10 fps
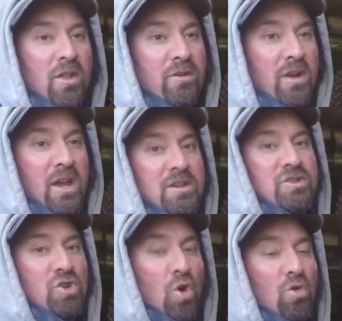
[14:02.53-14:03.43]
there is
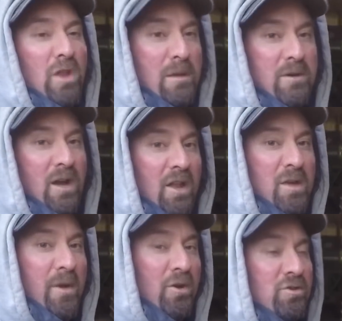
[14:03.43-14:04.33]
no limit on the
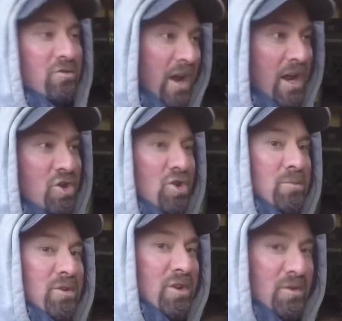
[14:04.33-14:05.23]
amount of grain you
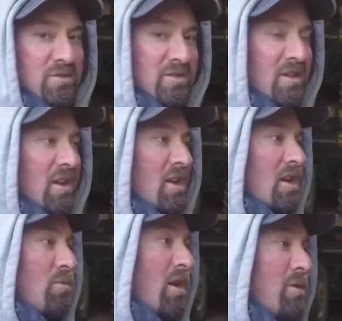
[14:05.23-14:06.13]
can produce.
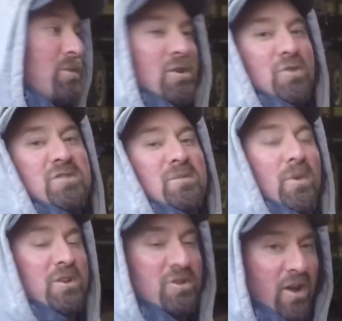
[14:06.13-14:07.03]
We can produce as
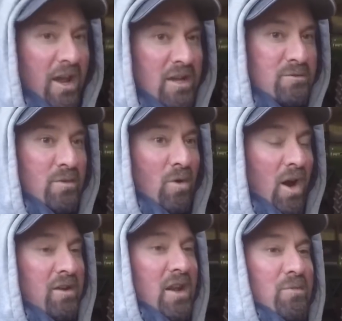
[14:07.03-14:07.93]
much grain as we
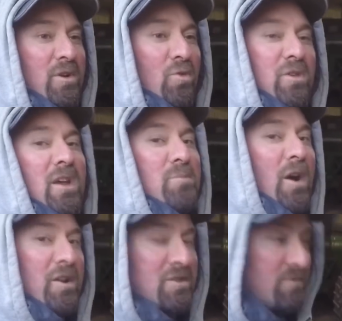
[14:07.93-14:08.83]
want, and we don't get
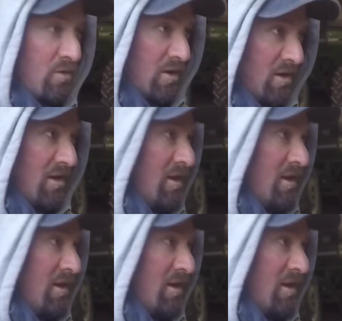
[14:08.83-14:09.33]
punished for it.